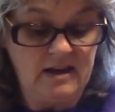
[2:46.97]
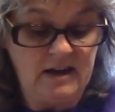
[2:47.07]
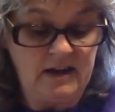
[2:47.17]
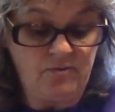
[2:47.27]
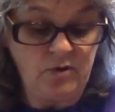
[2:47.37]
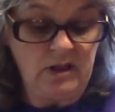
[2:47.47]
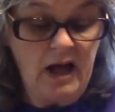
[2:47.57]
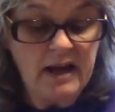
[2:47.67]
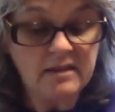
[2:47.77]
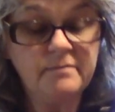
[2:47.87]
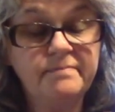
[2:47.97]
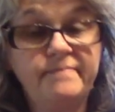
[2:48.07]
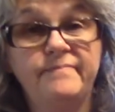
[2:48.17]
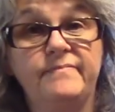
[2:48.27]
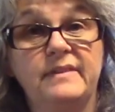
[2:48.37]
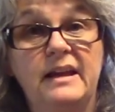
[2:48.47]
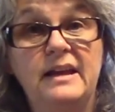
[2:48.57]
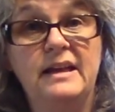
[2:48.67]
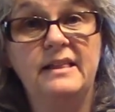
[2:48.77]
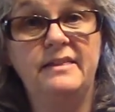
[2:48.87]
and if we like them,
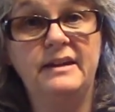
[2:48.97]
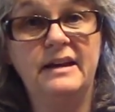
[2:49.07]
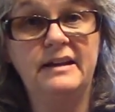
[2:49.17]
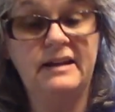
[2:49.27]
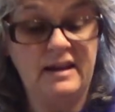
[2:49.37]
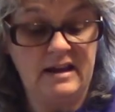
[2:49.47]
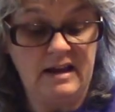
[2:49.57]
then